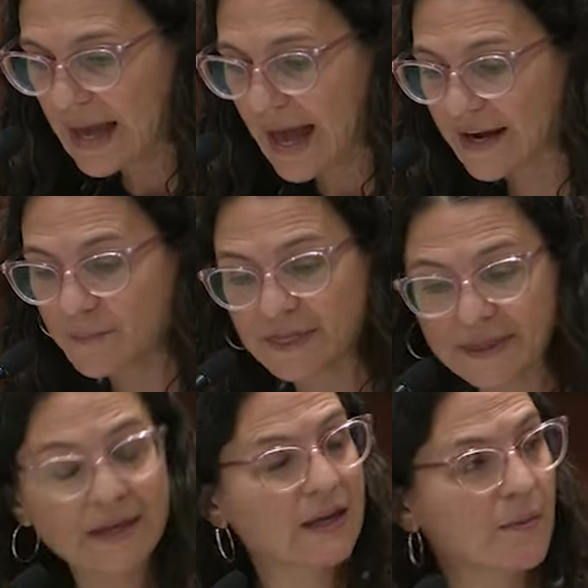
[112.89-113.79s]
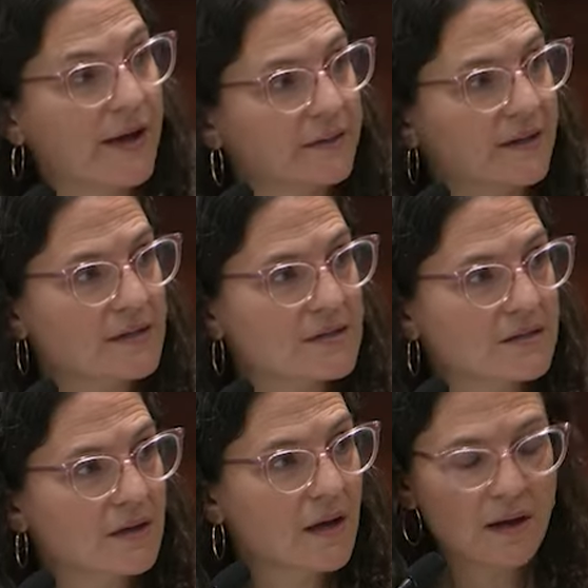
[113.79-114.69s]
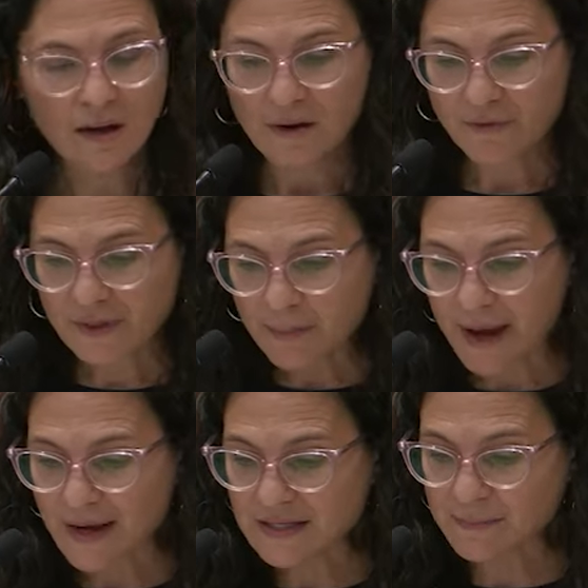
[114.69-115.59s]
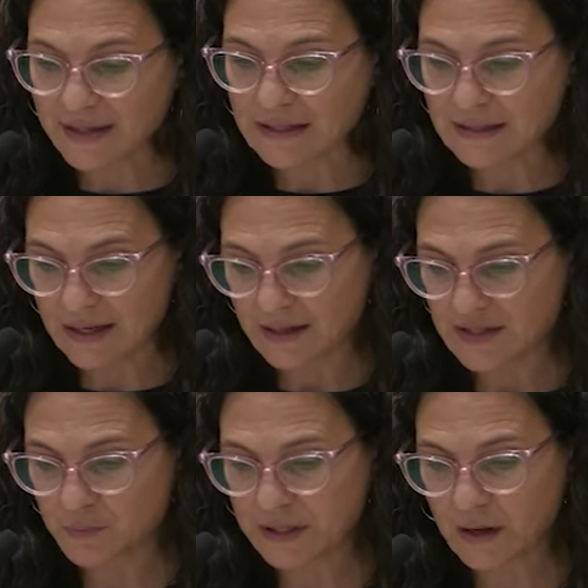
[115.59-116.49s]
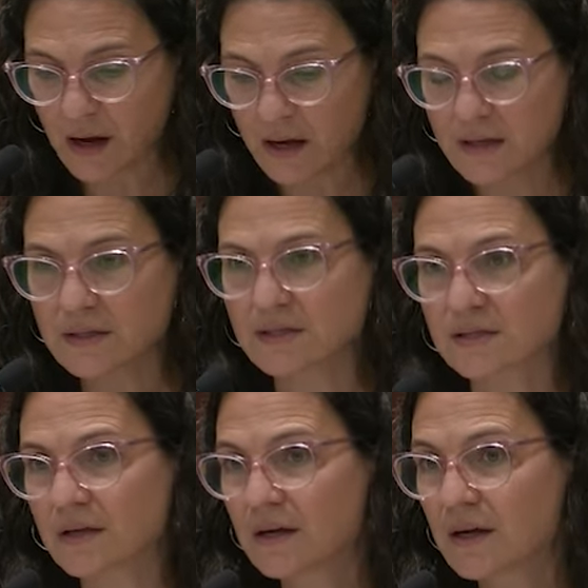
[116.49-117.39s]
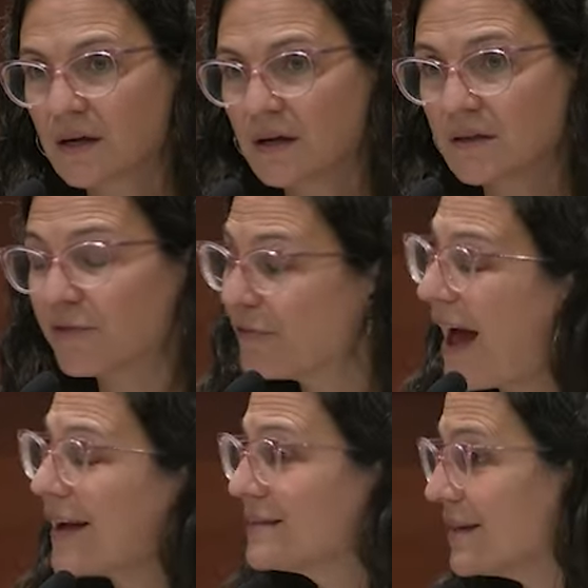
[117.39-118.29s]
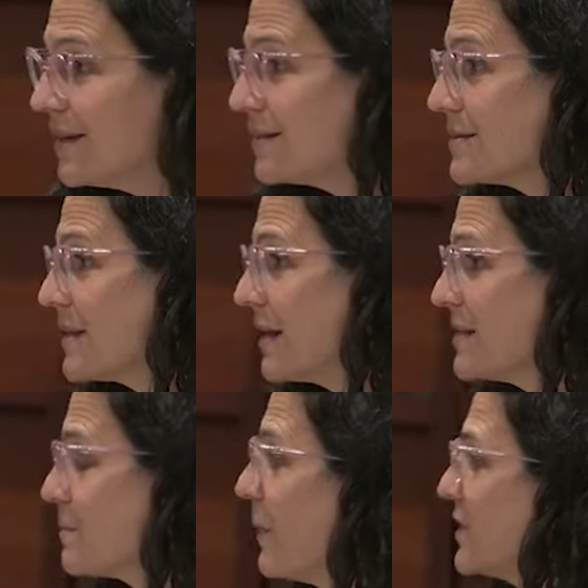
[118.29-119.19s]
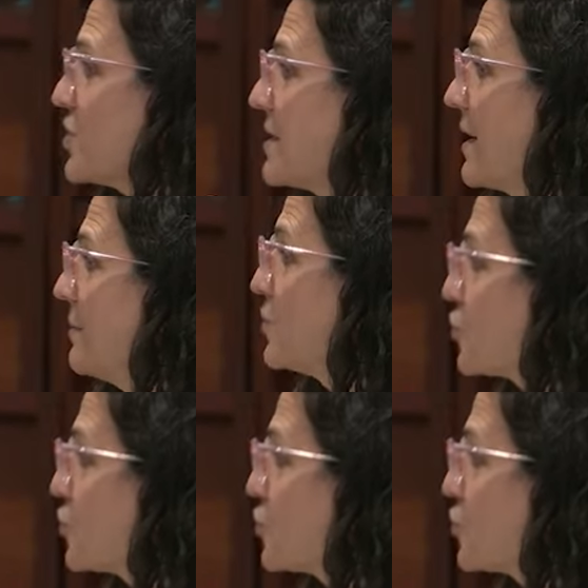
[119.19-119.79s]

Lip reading: And I've been thinking about this for the past many days because the fact is that as much as I am